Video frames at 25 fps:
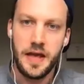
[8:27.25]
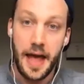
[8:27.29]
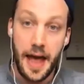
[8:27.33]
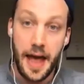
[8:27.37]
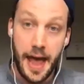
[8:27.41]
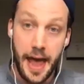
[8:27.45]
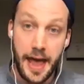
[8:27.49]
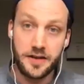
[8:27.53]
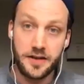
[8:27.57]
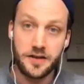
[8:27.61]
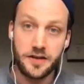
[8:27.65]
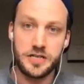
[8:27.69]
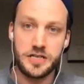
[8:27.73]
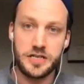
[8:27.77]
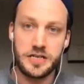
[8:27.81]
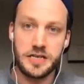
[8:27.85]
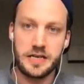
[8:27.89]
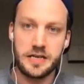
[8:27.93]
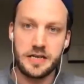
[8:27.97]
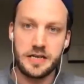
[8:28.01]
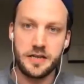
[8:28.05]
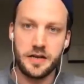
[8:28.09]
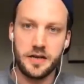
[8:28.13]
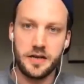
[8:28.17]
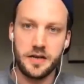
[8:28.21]

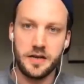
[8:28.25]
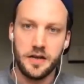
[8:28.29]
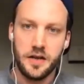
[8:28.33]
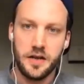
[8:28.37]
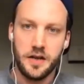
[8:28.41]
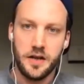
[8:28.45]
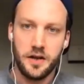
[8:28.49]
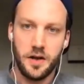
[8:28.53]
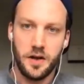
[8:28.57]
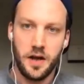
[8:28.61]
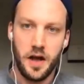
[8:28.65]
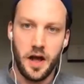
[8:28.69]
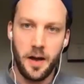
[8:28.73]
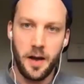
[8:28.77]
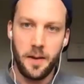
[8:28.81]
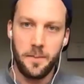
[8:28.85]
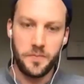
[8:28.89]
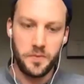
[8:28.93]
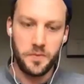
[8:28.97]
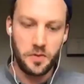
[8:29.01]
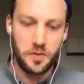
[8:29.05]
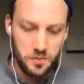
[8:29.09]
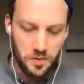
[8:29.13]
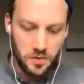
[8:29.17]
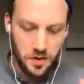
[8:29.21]
energy that
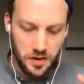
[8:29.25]
um,